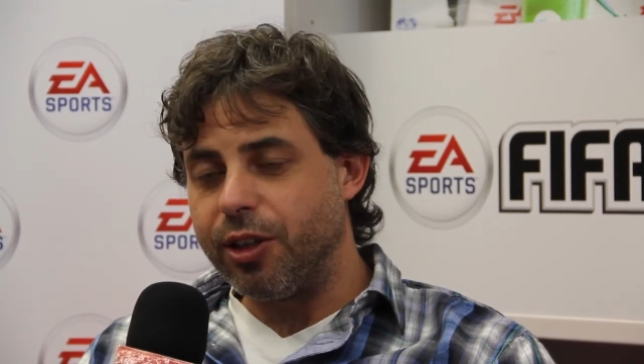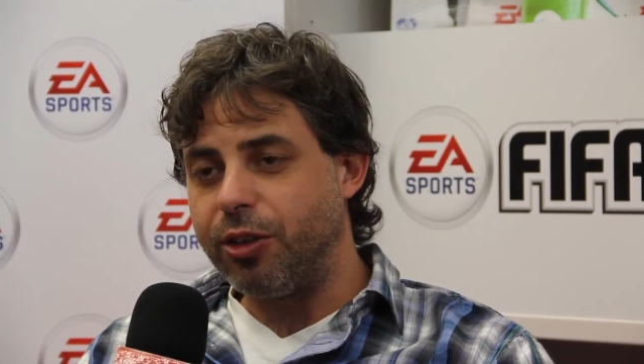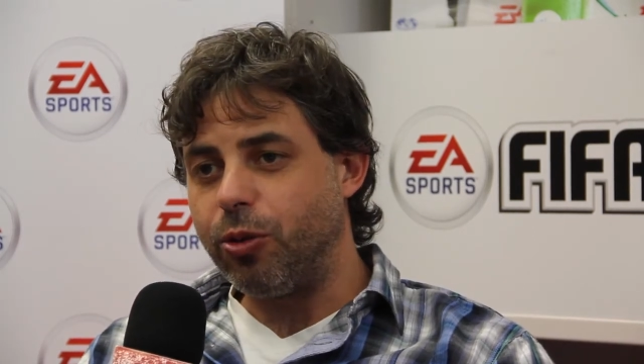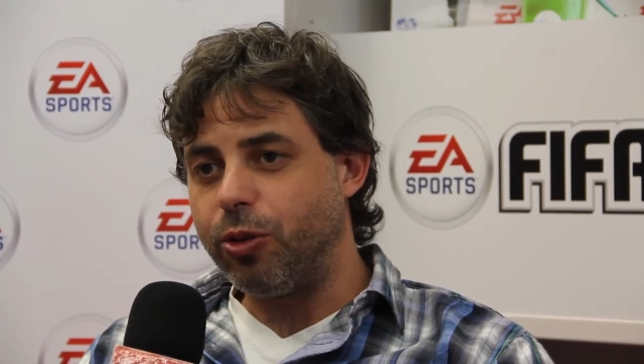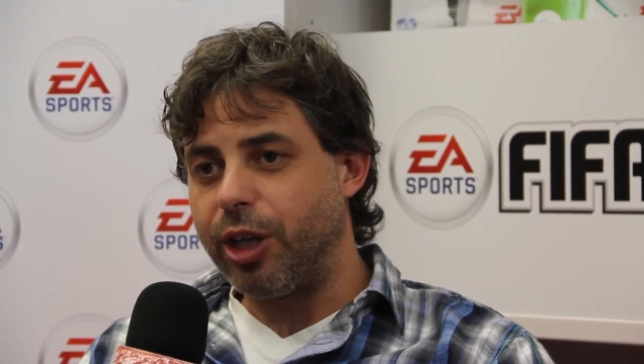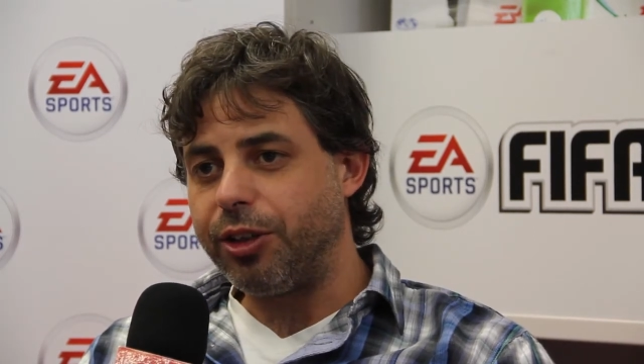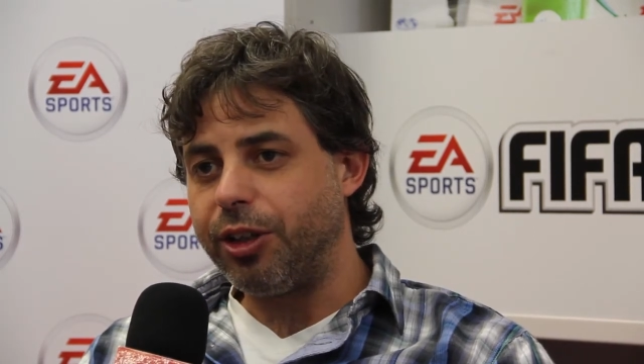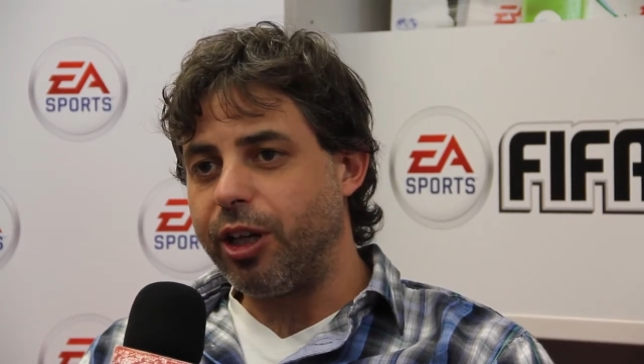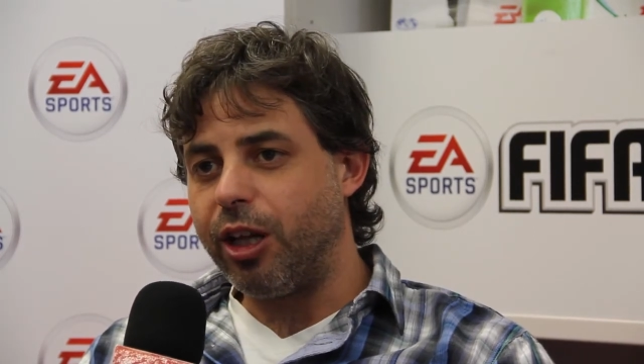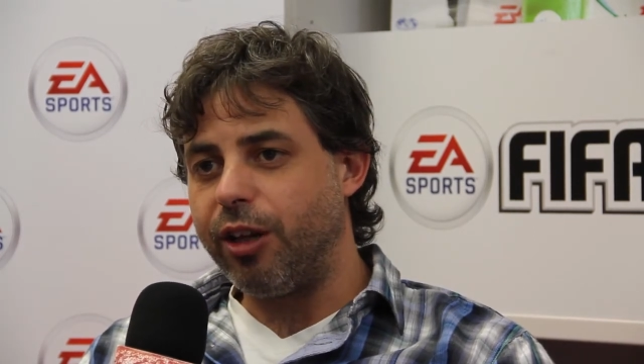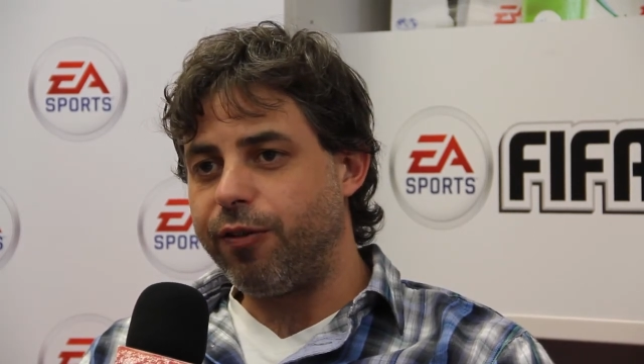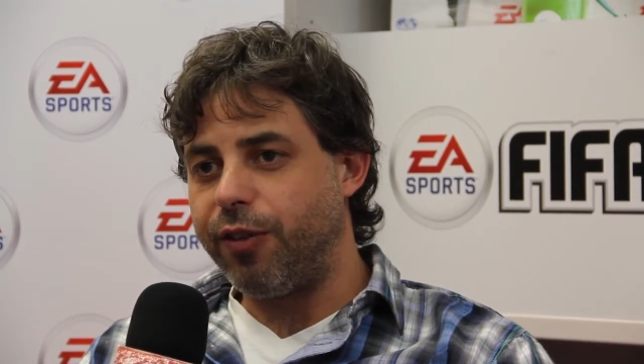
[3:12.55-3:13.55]
into
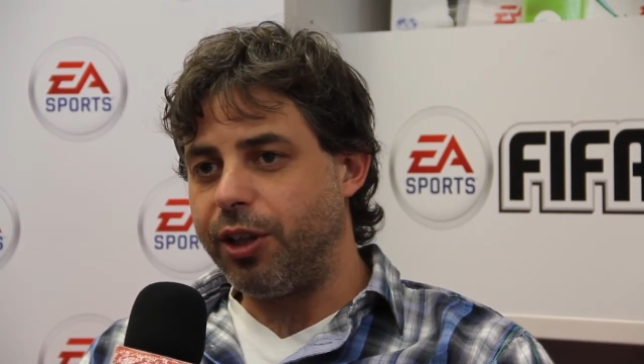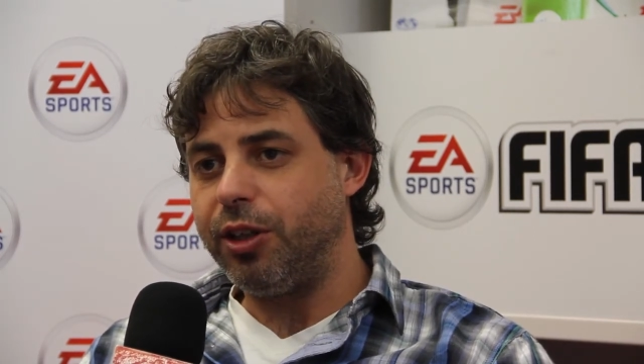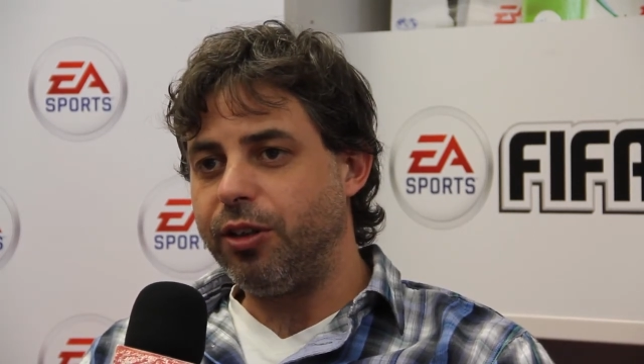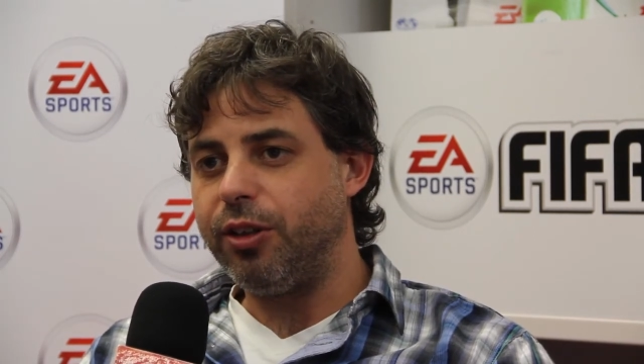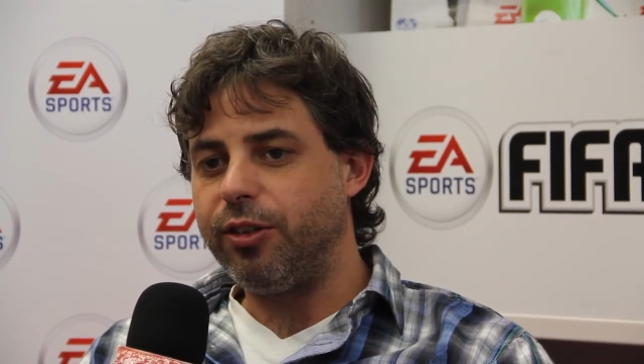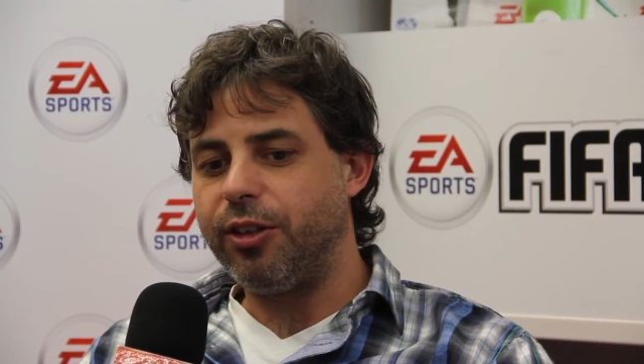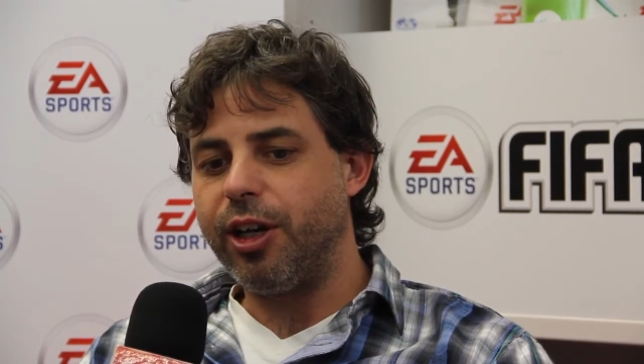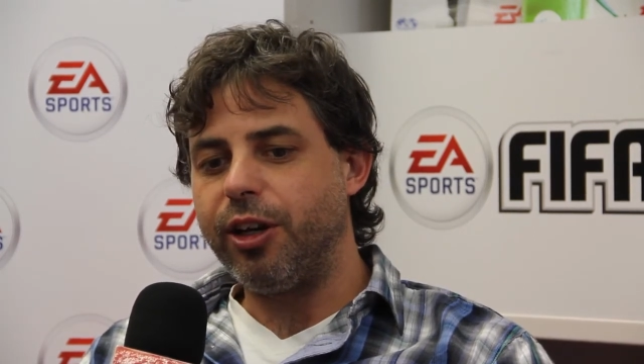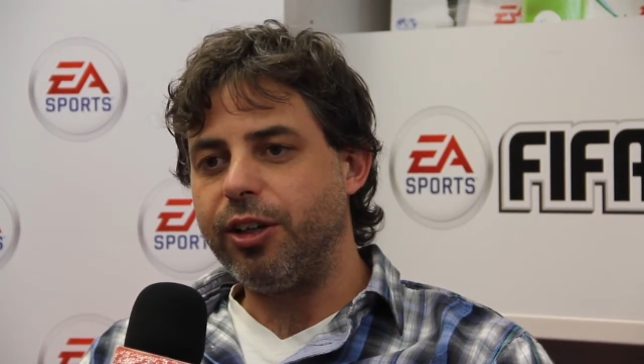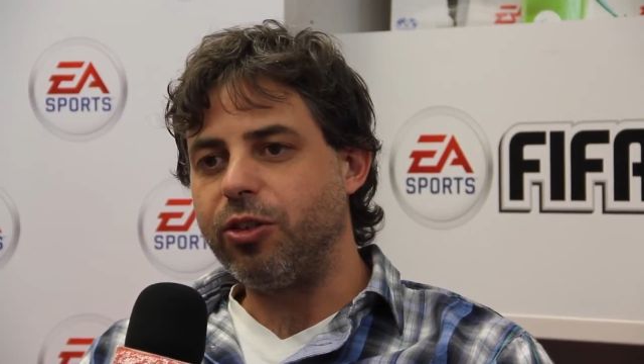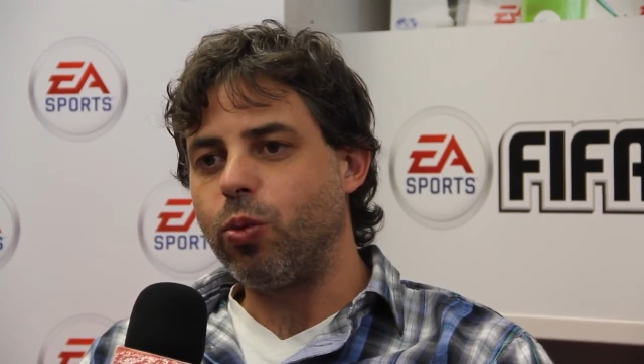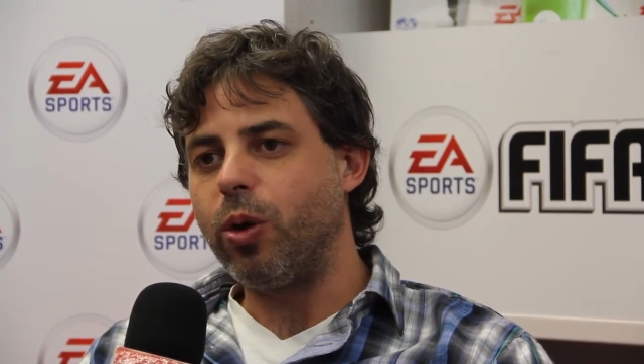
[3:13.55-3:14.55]
tactical defending this year
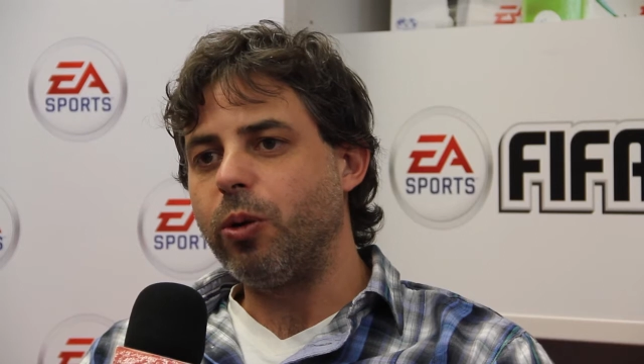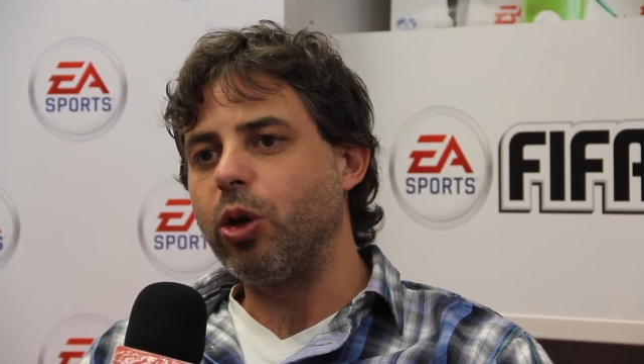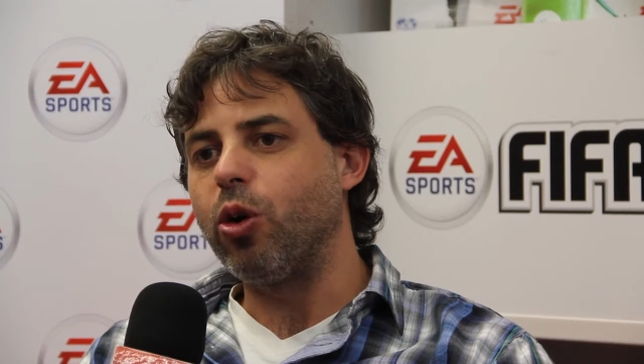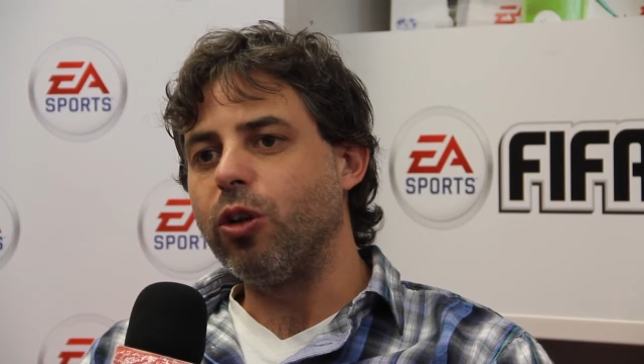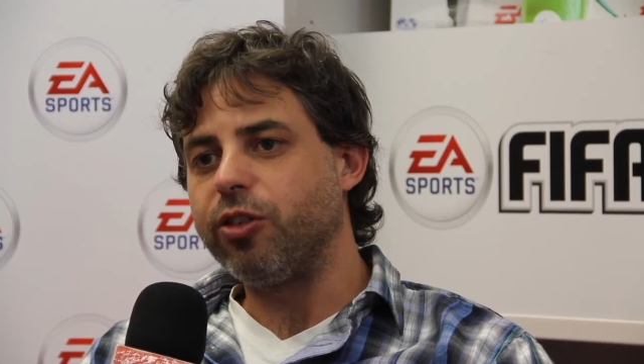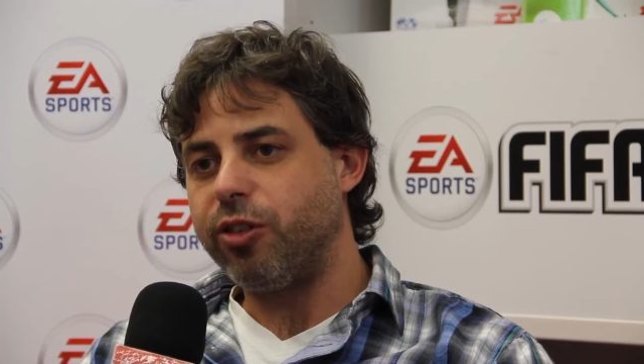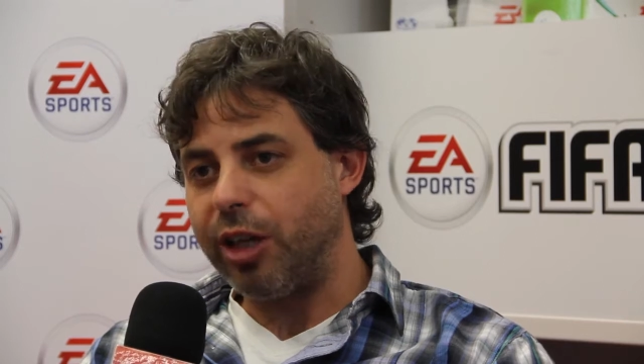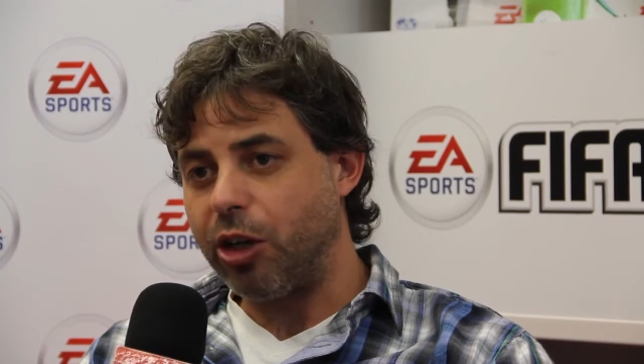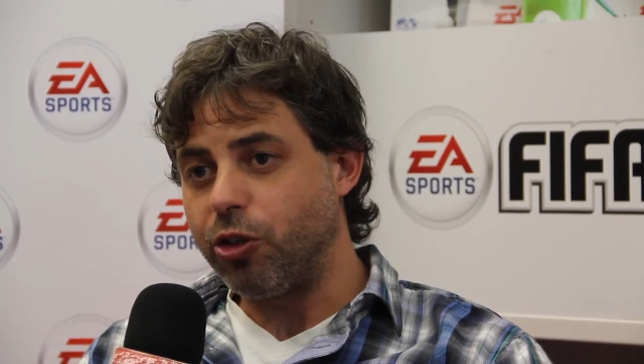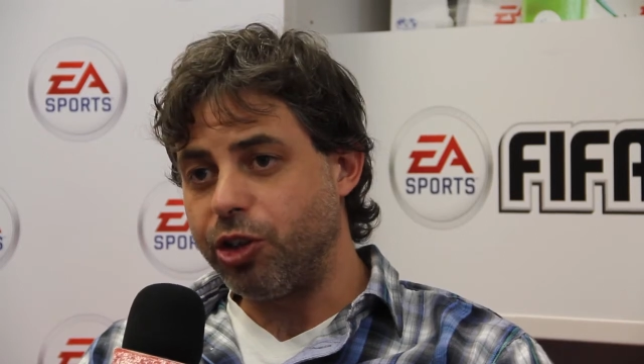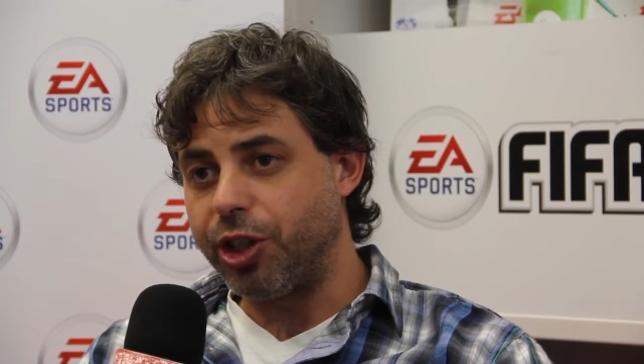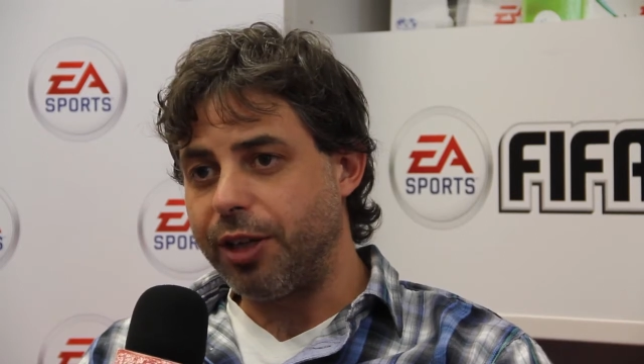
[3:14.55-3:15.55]
is what we call
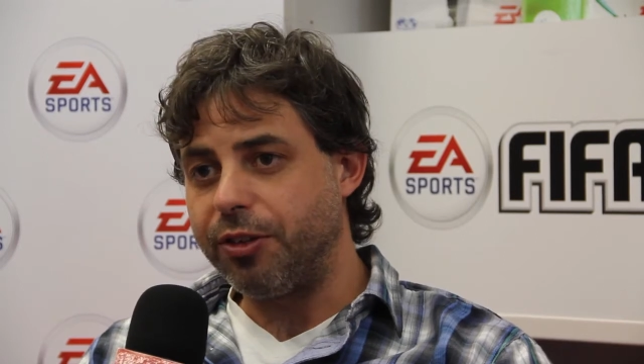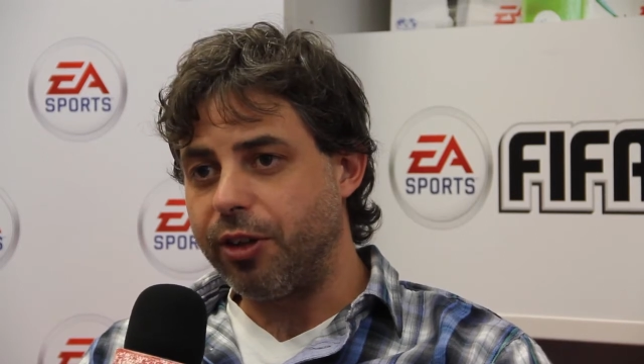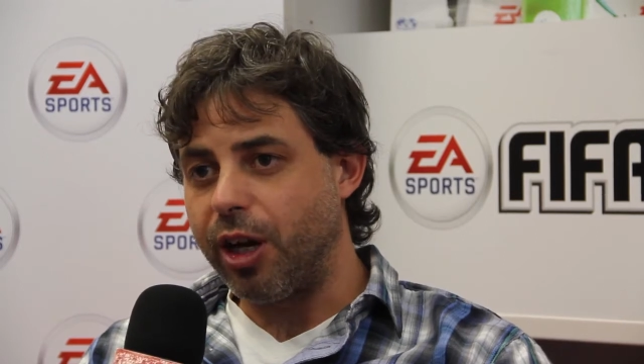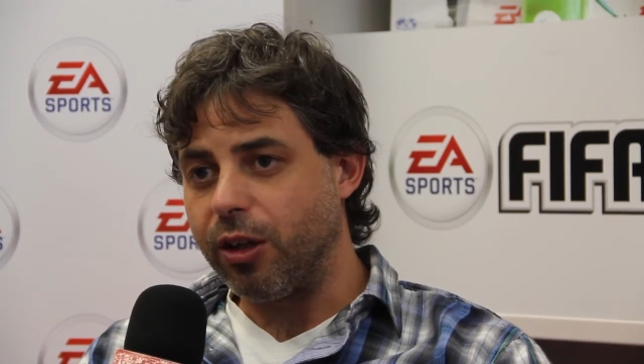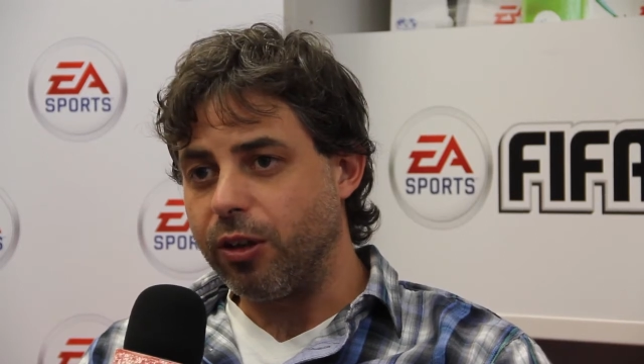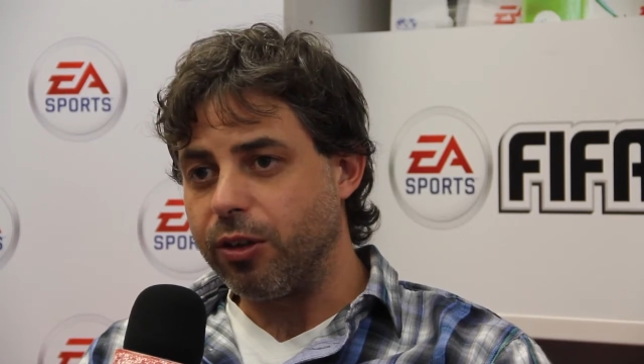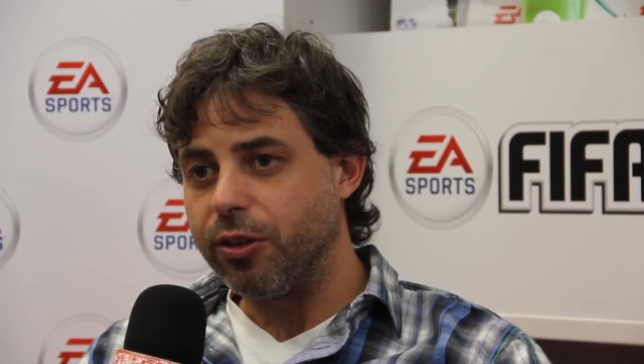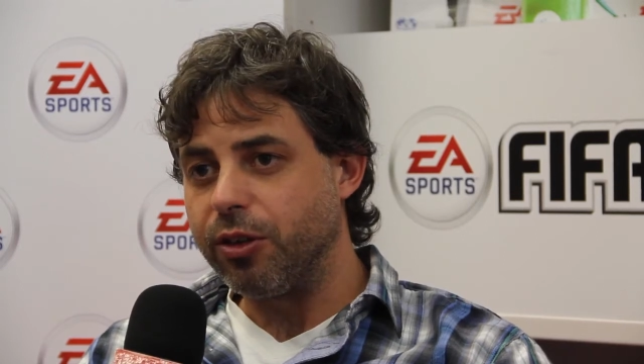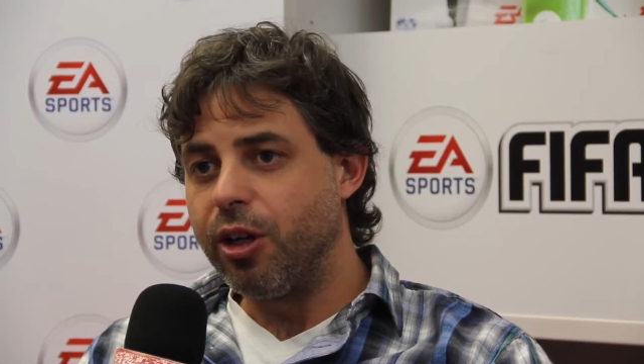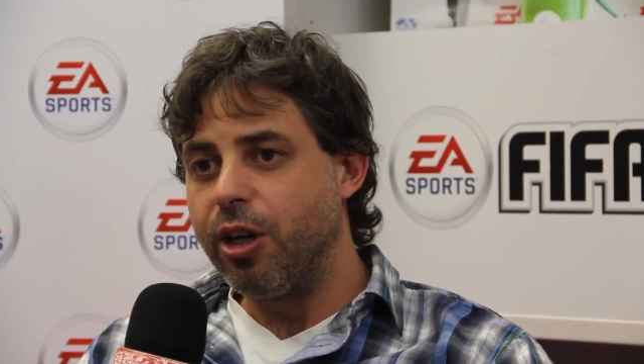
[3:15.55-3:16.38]
second chance tackles.